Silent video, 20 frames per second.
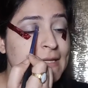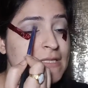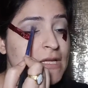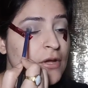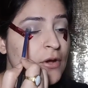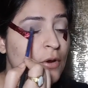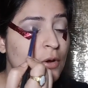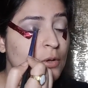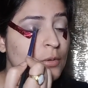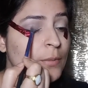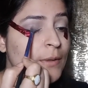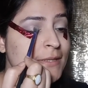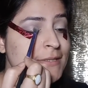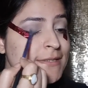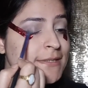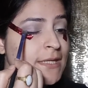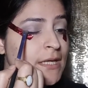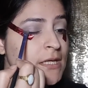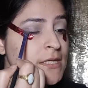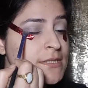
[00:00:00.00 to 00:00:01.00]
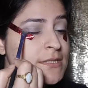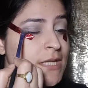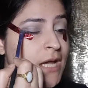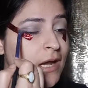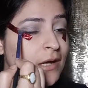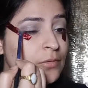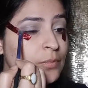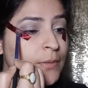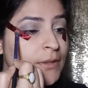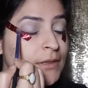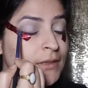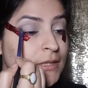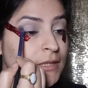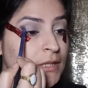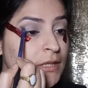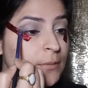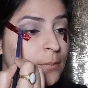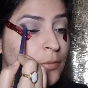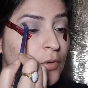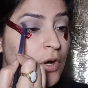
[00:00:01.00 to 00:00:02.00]
As I always say, start with
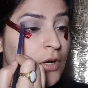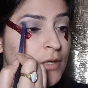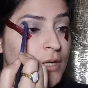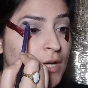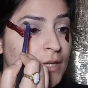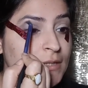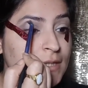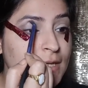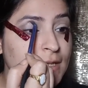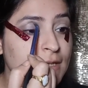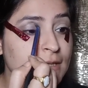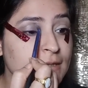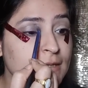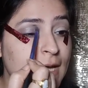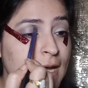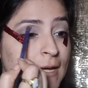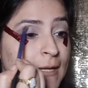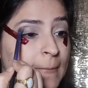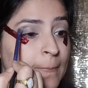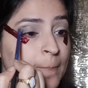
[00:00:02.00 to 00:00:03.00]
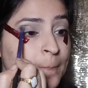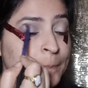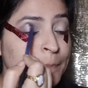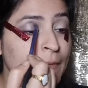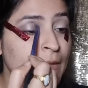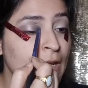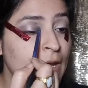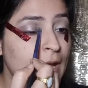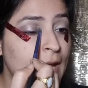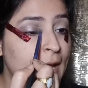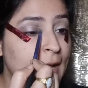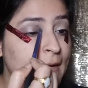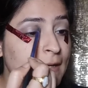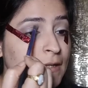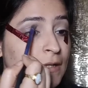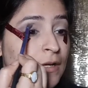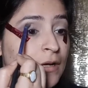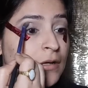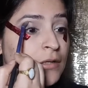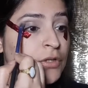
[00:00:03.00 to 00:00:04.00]
little product at a time
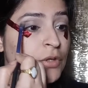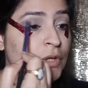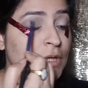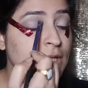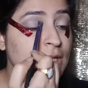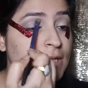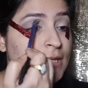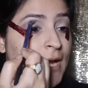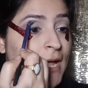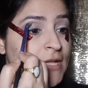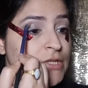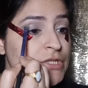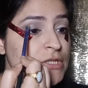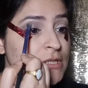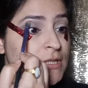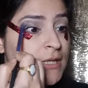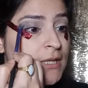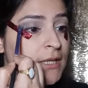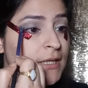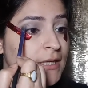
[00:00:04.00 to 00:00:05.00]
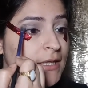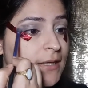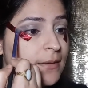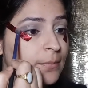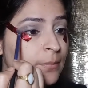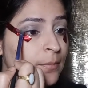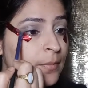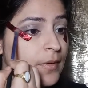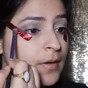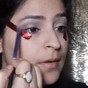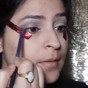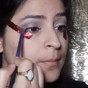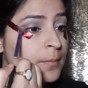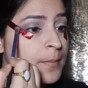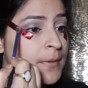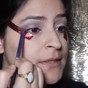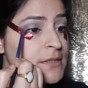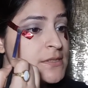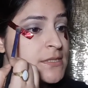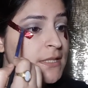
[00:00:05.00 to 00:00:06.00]
and you can gradually keep
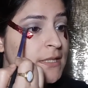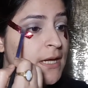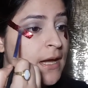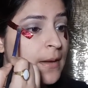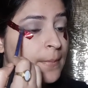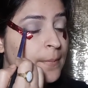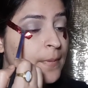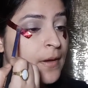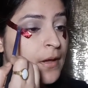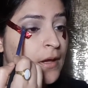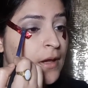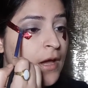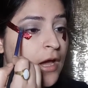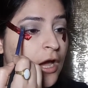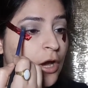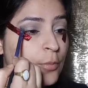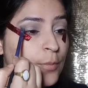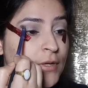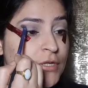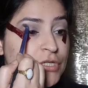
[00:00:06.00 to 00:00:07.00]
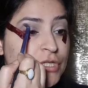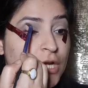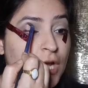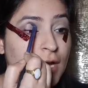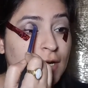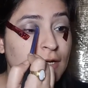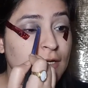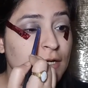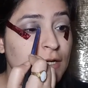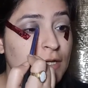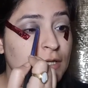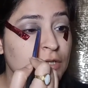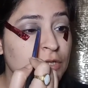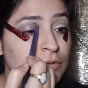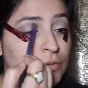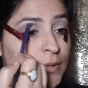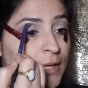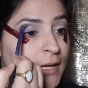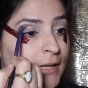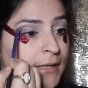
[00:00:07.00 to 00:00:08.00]
building up how much color
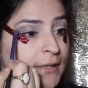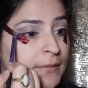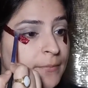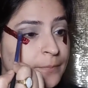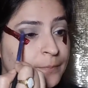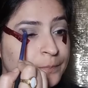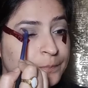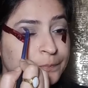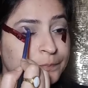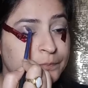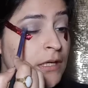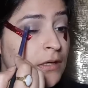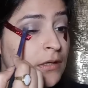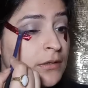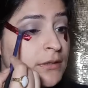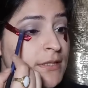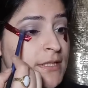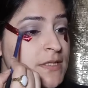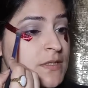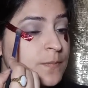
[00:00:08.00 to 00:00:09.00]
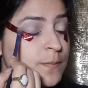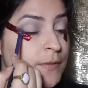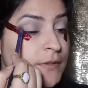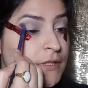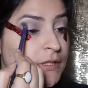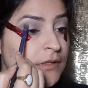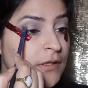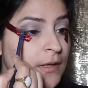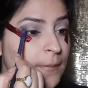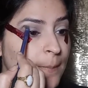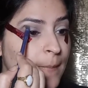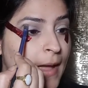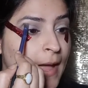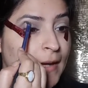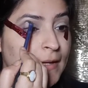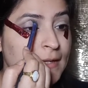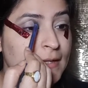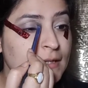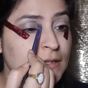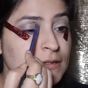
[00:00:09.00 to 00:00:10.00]
you like. And this particular
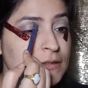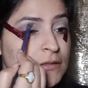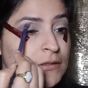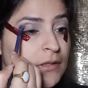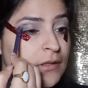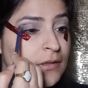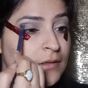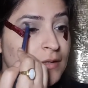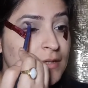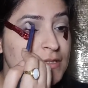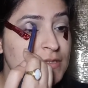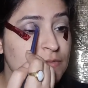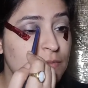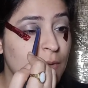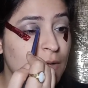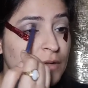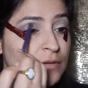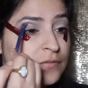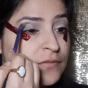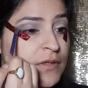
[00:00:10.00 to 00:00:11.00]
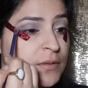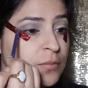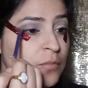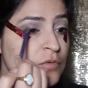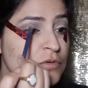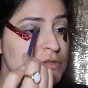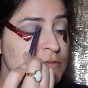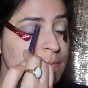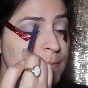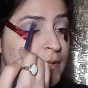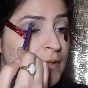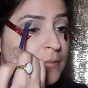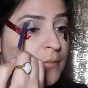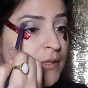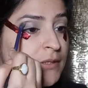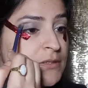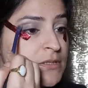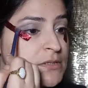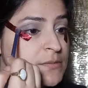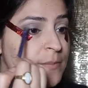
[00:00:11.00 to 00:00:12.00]
palette is one of the most
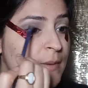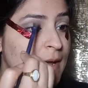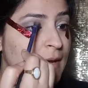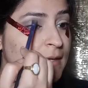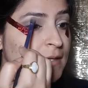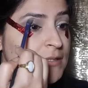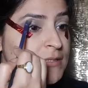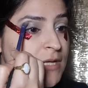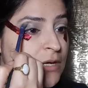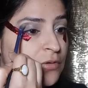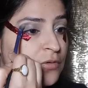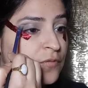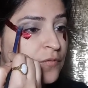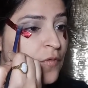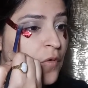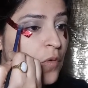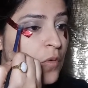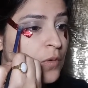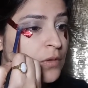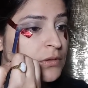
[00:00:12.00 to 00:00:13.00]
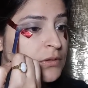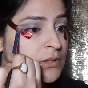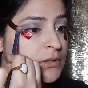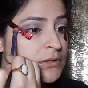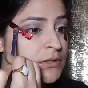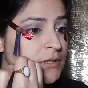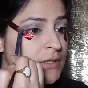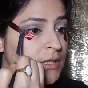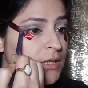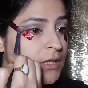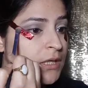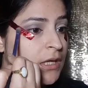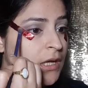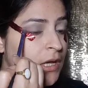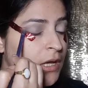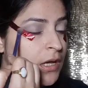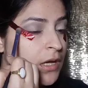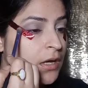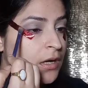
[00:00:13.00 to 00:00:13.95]
pigmented palettes out of all the three